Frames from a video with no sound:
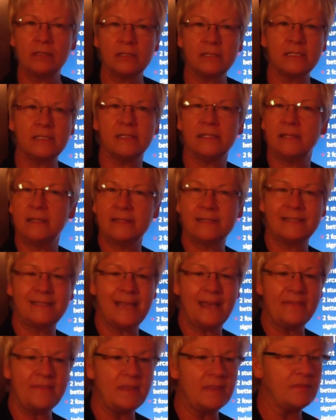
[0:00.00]

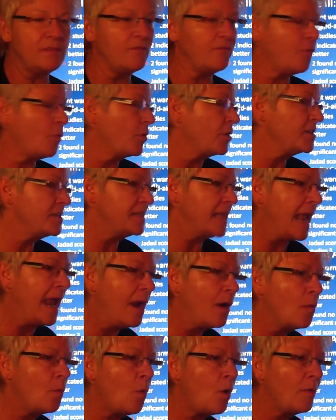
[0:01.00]
said that the forced
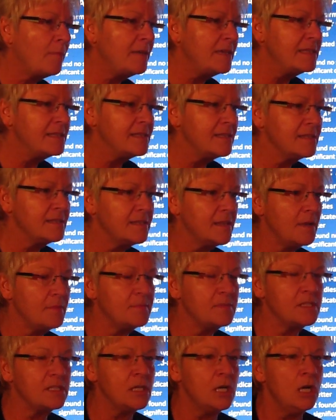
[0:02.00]
air warming
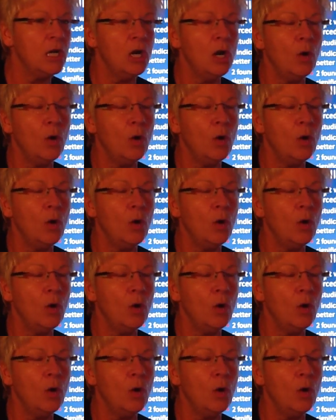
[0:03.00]
systems